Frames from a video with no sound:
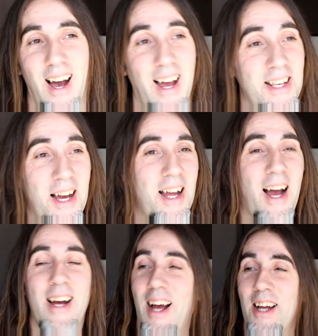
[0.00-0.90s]

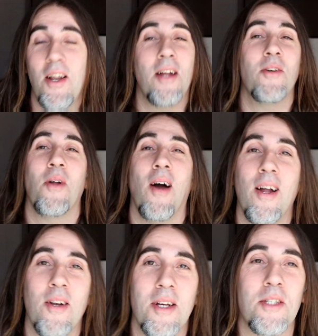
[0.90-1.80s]
I don't know
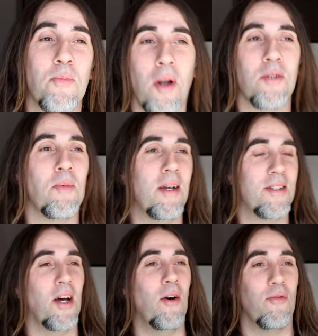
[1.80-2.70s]
how to express
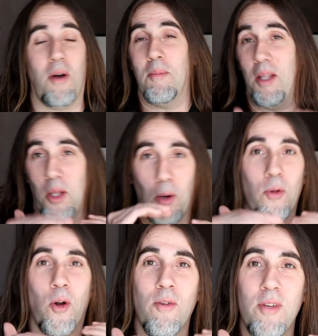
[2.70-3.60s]
myself. I'm a
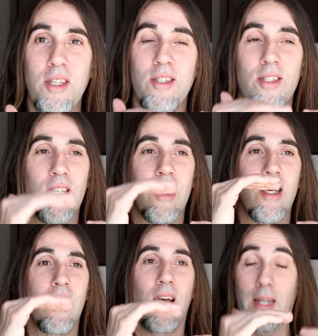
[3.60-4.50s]
little nervous.
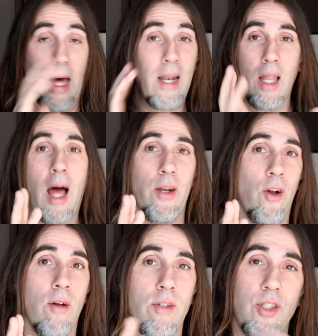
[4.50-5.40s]
Not a lot
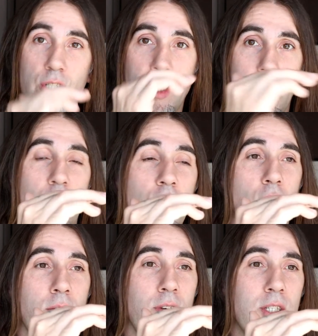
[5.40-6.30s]
nervous, just a little
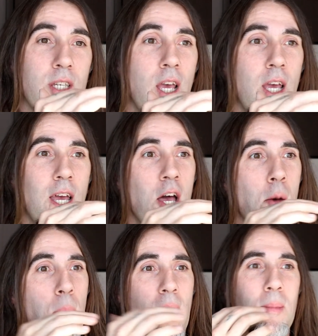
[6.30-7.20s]
nervous.
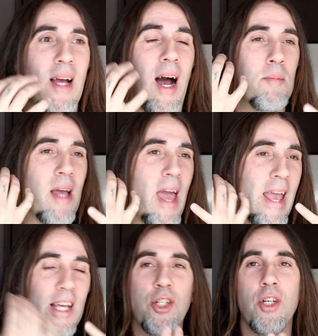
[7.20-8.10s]
But I'm
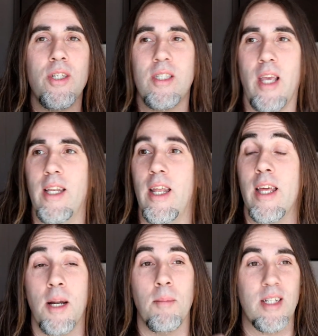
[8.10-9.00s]
anxious and
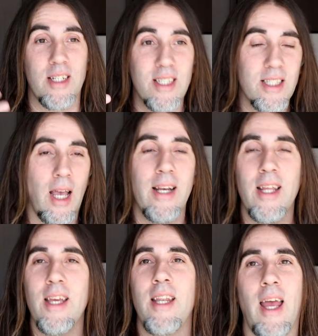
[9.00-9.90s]
I'm
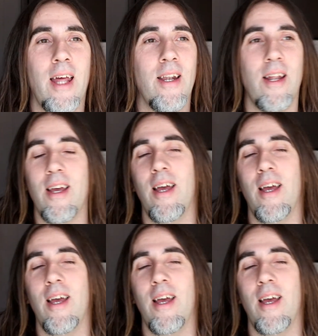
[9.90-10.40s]
excited and